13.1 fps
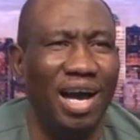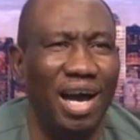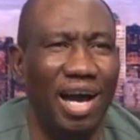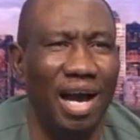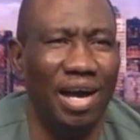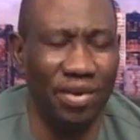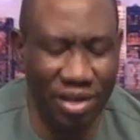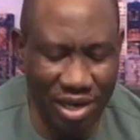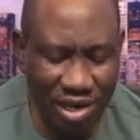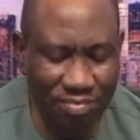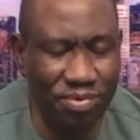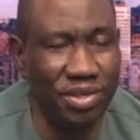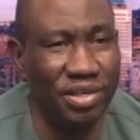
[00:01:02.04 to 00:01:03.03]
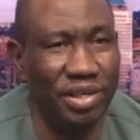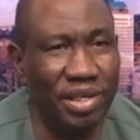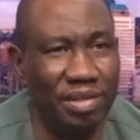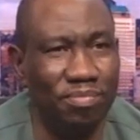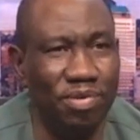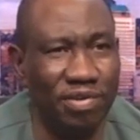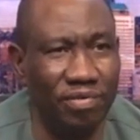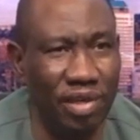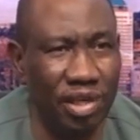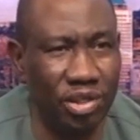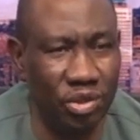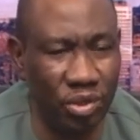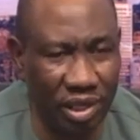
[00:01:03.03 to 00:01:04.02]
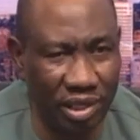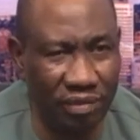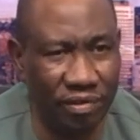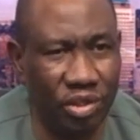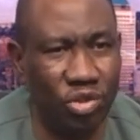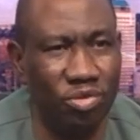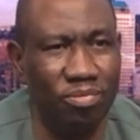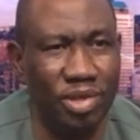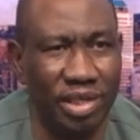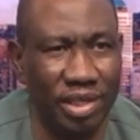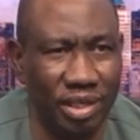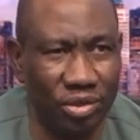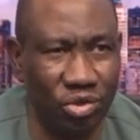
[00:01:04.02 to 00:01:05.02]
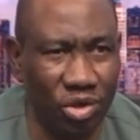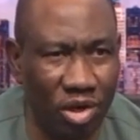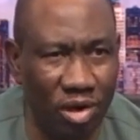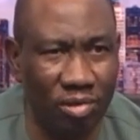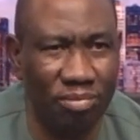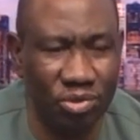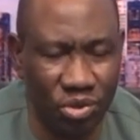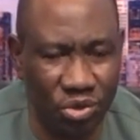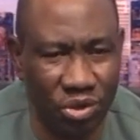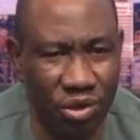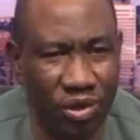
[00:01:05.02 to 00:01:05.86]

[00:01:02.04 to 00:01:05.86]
I really appreciate the privilege you are giving to me to come to your